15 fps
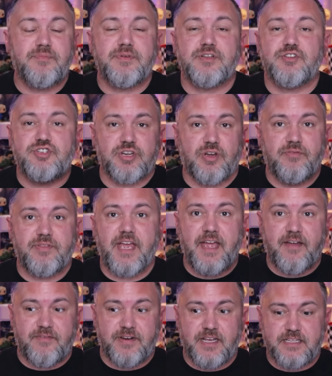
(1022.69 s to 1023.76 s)
to have been shown the
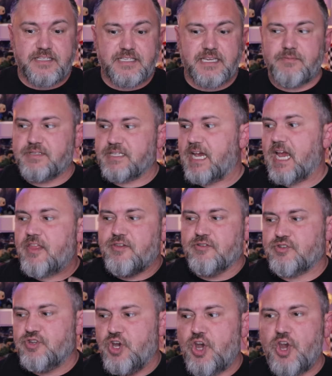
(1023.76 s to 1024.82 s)
evidence and was like,
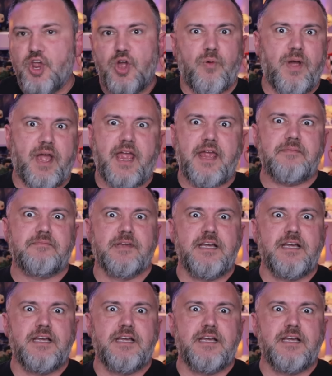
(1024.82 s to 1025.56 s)
there's no way.